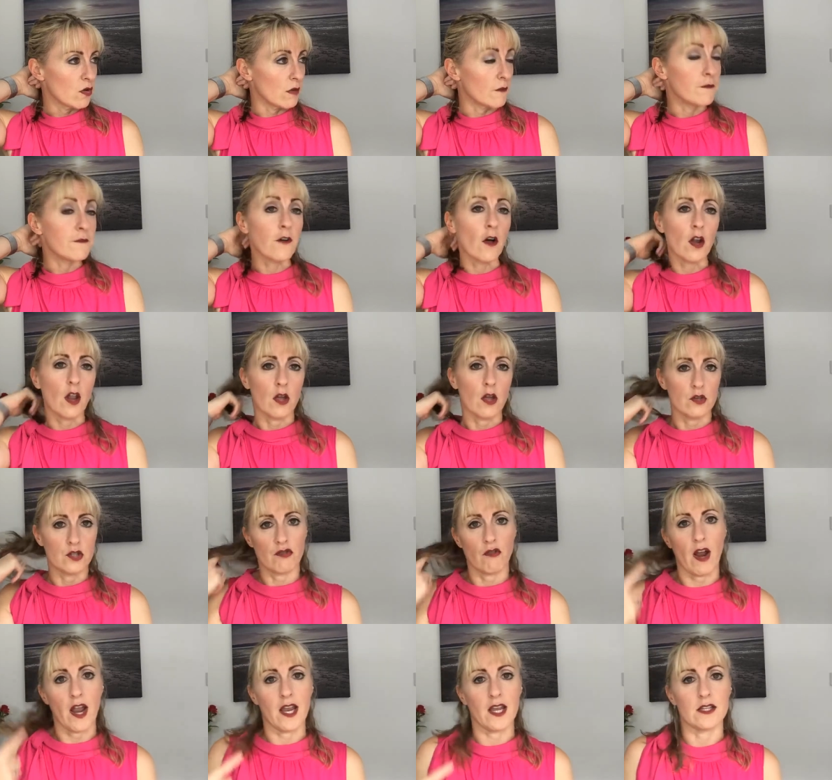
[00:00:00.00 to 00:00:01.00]
them, follow
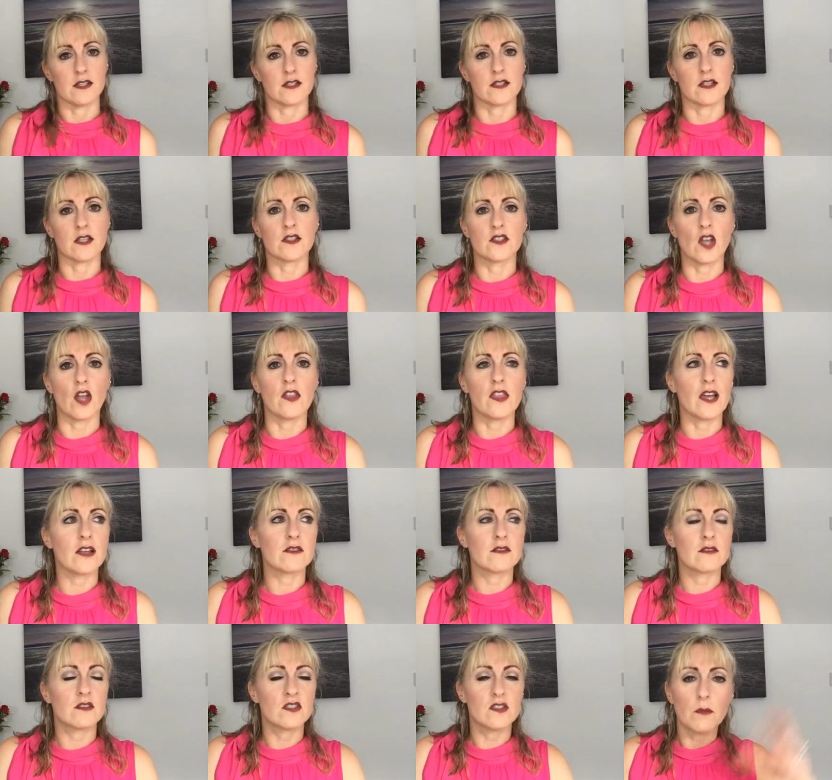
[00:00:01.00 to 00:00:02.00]
trains. So
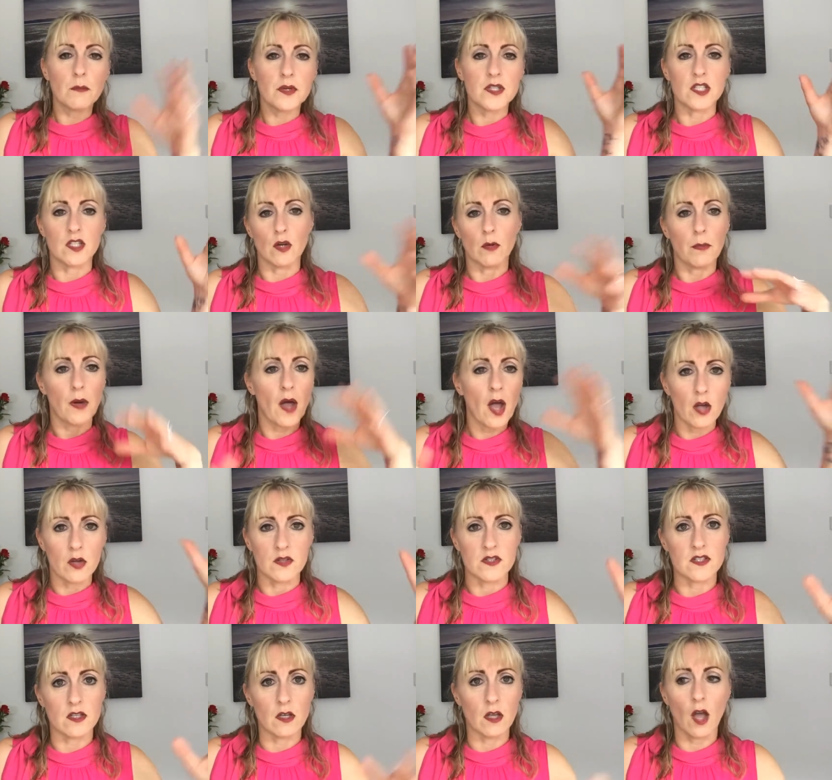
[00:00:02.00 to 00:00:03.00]
somebody will
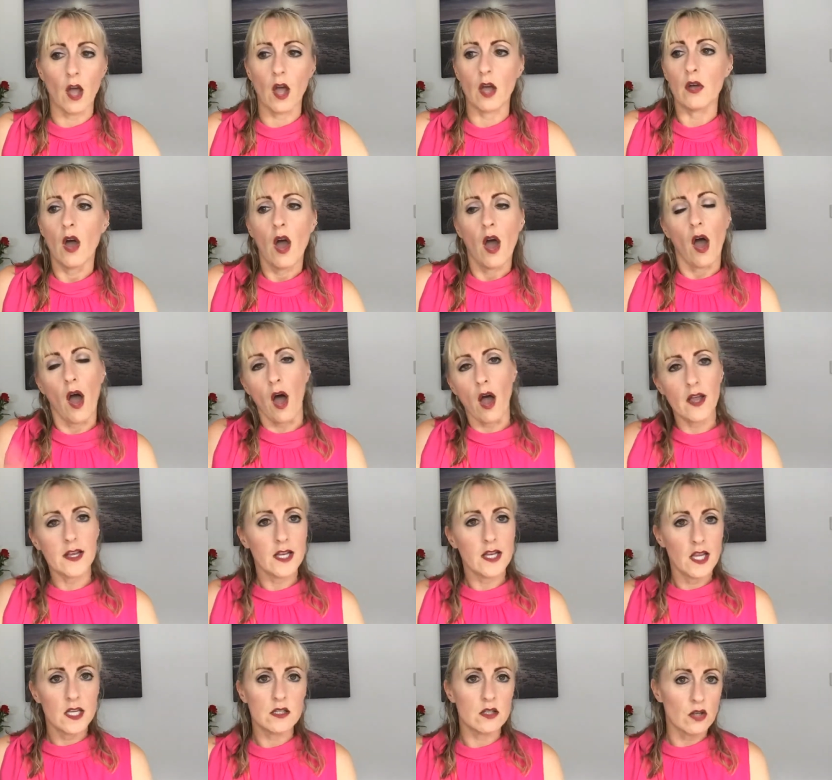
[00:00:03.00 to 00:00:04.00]
post and go, I
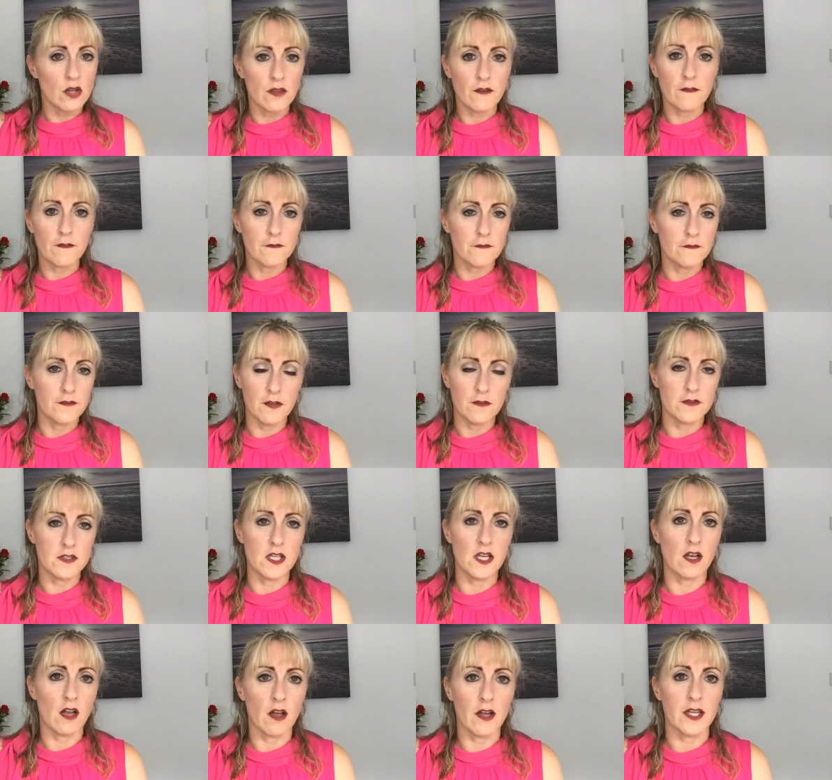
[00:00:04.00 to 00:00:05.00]
need another
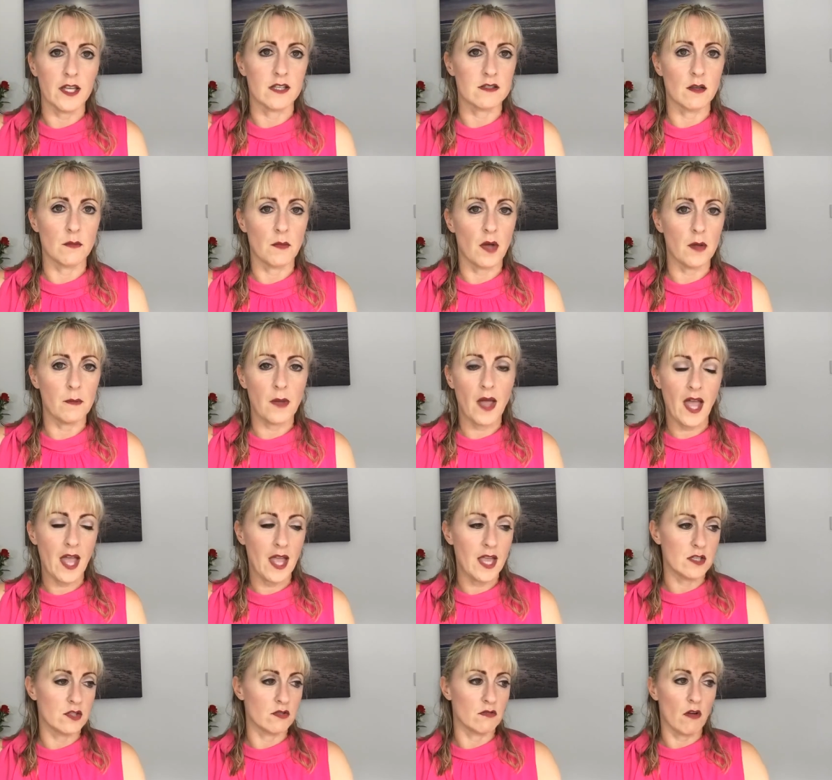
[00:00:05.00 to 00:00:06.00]
50 likes on my
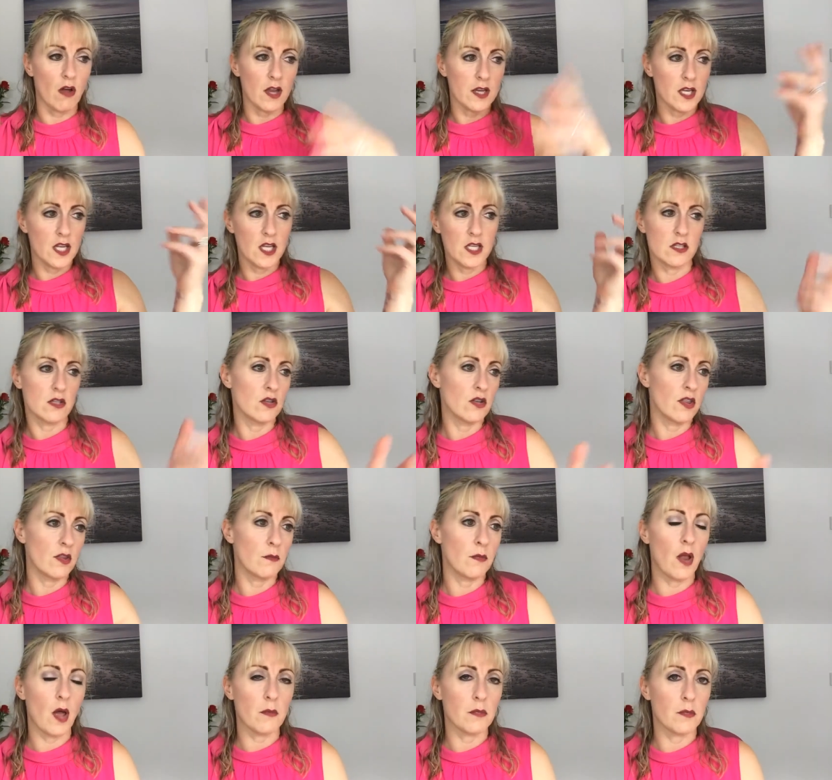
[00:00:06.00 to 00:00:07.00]
page, or I need another
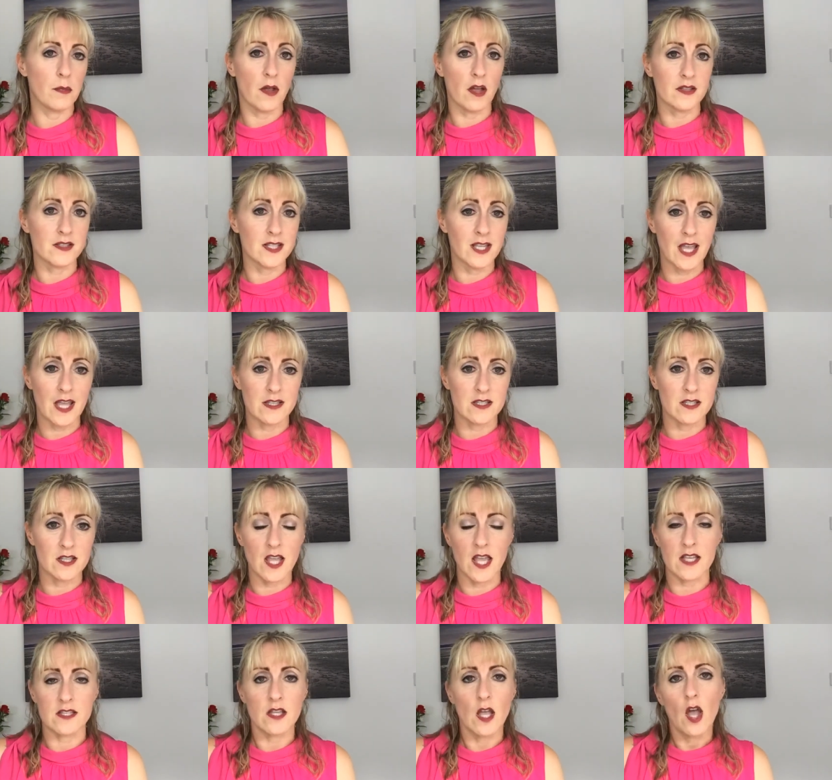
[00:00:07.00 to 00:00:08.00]
blah blah blah to get to
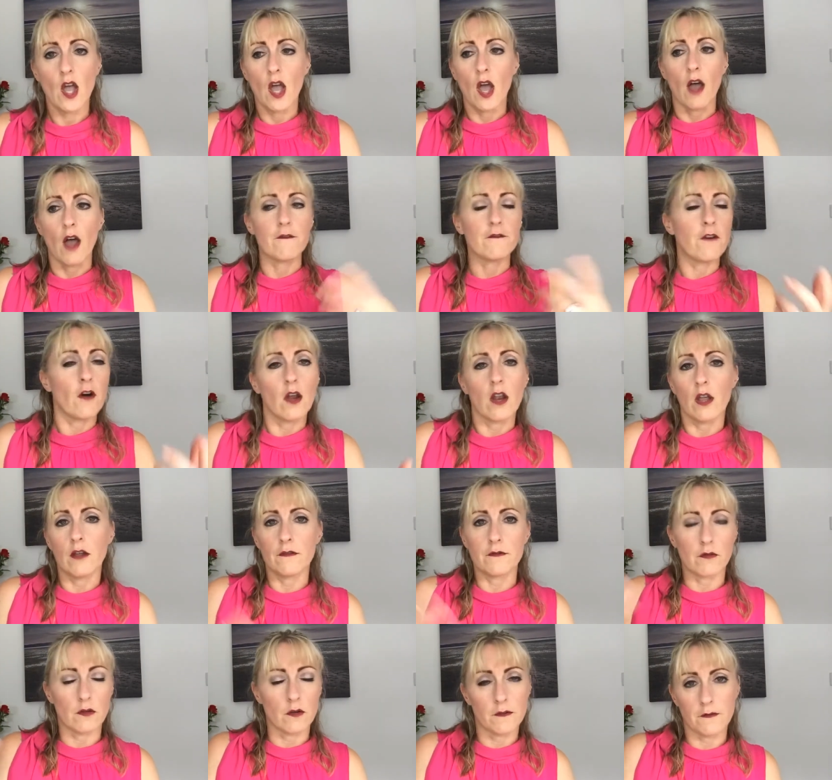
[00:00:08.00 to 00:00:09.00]
this, follow
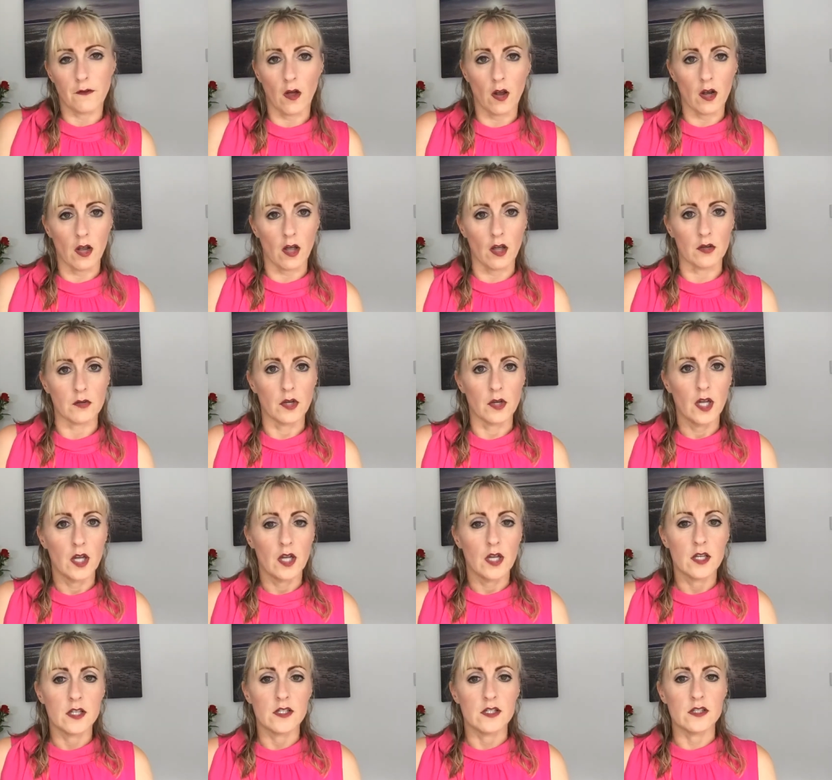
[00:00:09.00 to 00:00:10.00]
for a follow.
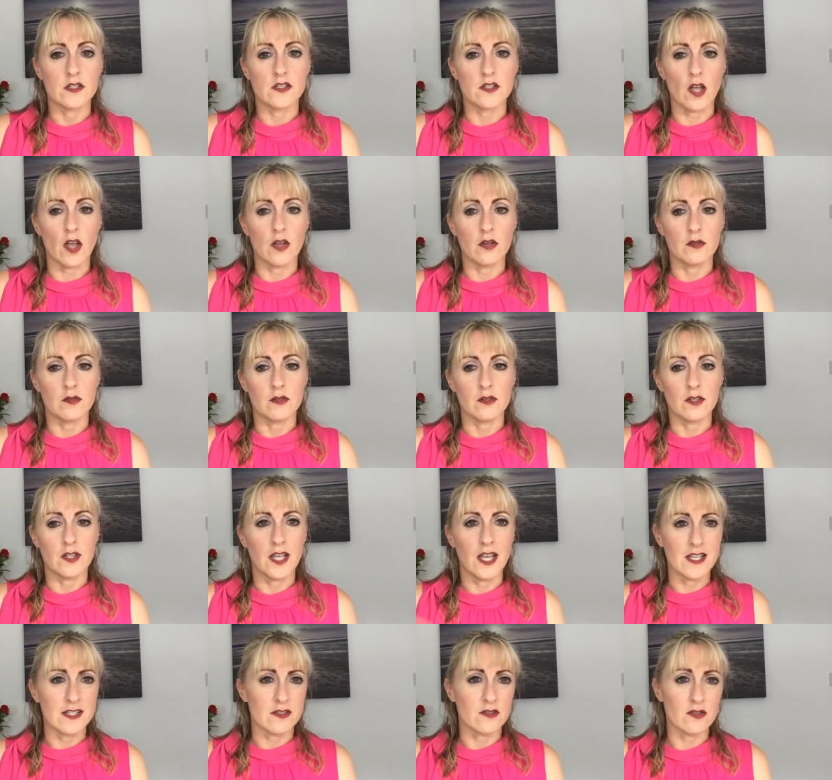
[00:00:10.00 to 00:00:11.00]
So
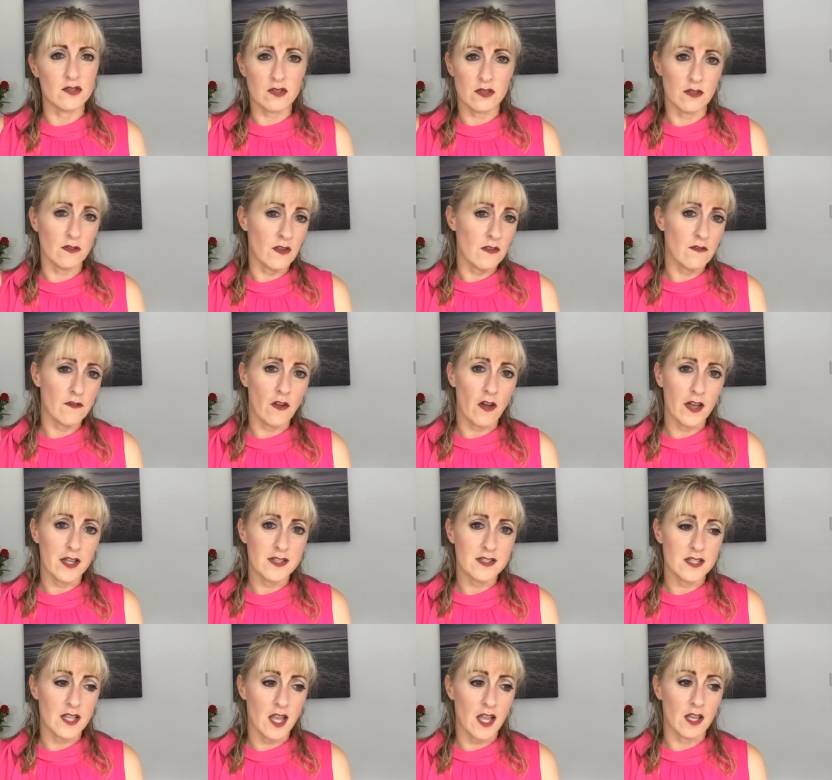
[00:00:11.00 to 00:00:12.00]
it's just sort of
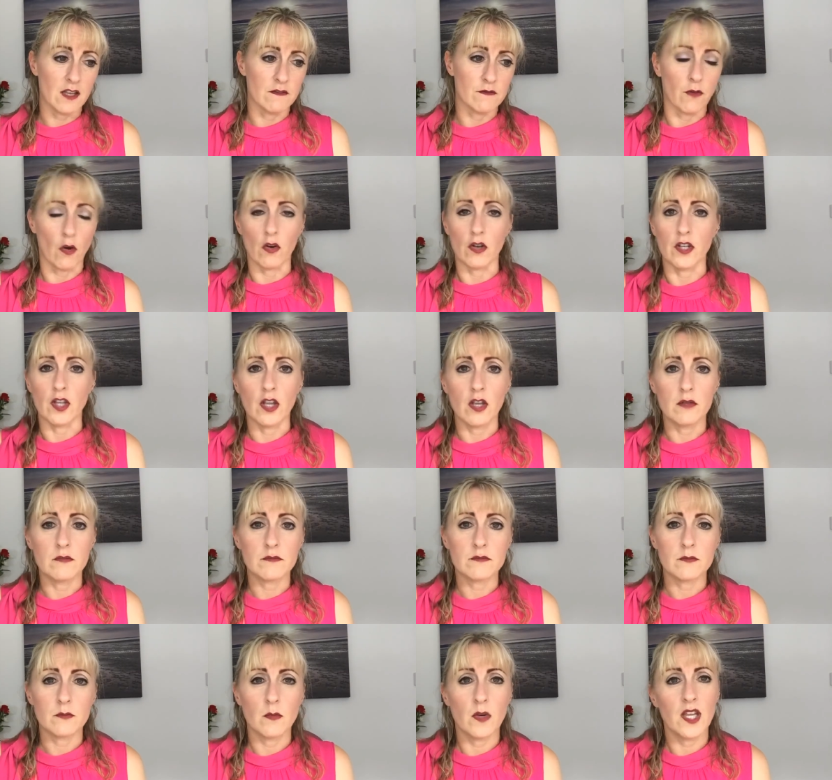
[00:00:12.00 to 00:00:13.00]
inviting volume,
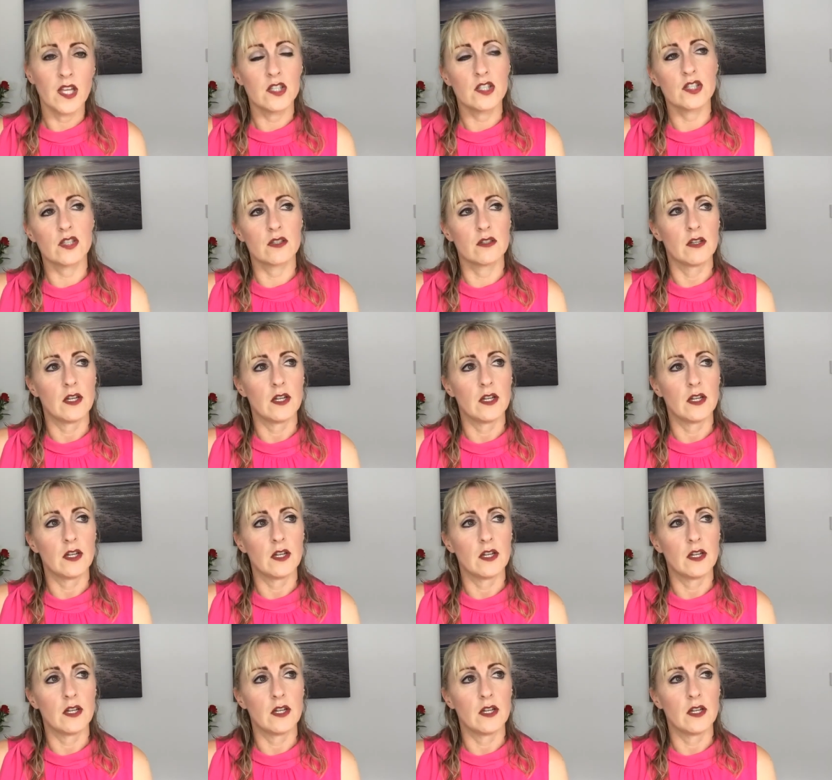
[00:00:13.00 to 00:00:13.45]
which